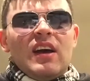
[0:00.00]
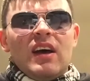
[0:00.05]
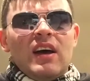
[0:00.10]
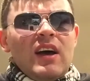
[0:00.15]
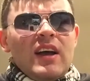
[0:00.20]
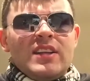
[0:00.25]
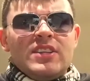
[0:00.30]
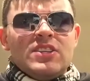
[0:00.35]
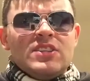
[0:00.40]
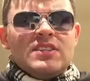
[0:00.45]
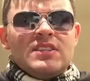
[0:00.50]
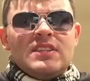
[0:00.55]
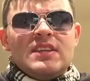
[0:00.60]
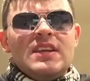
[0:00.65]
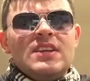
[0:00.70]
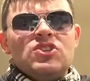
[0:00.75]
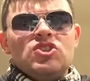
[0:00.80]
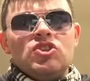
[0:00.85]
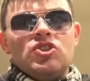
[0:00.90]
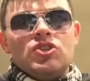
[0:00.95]
I just
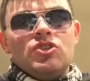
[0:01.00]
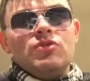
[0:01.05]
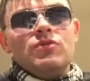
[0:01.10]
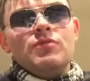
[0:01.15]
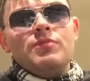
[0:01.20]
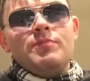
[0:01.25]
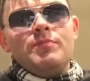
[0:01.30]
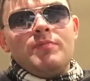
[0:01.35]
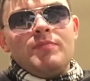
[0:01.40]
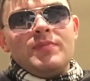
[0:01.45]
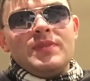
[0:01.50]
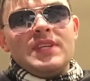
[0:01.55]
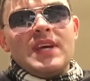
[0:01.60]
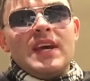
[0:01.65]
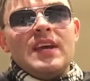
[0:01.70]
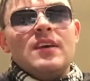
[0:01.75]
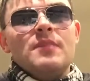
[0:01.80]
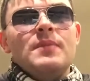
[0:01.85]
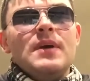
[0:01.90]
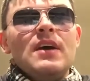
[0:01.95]
need to
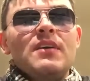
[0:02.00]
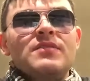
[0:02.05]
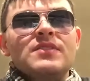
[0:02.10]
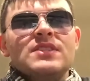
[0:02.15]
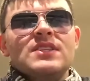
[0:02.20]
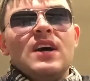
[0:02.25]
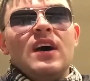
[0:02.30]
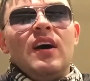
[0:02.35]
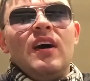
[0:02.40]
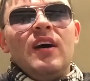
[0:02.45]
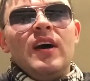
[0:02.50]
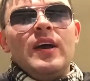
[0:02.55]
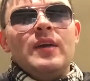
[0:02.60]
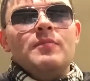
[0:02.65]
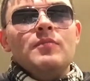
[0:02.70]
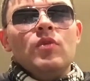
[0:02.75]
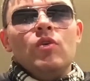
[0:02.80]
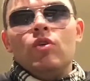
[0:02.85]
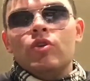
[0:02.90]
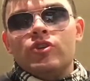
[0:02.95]
take a bit of
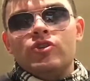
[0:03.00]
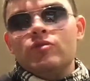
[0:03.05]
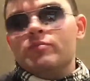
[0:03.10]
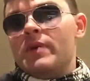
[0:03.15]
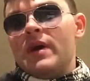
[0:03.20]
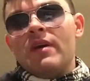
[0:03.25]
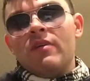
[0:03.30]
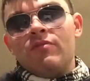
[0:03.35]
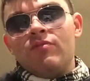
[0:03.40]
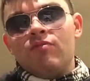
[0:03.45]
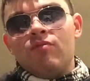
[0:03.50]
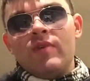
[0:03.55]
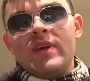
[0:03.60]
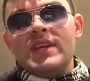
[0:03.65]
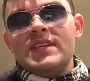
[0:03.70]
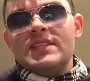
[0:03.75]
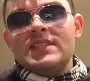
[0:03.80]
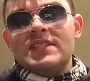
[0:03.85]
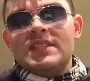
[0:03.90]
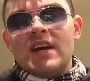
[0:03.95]
time or do a bit of
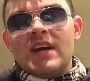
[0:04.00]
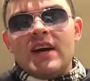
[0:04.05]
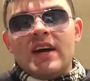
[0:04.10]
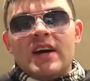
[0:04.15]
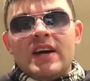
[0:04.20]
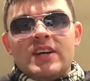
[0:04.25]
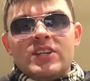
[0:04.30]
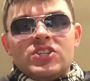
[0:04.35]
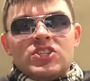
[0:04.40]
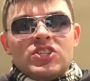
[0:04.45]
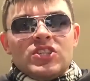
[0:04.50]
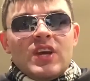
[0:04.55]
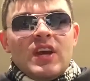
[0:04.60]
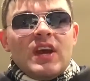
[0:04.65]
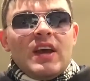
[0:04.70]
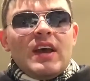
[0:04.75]
research,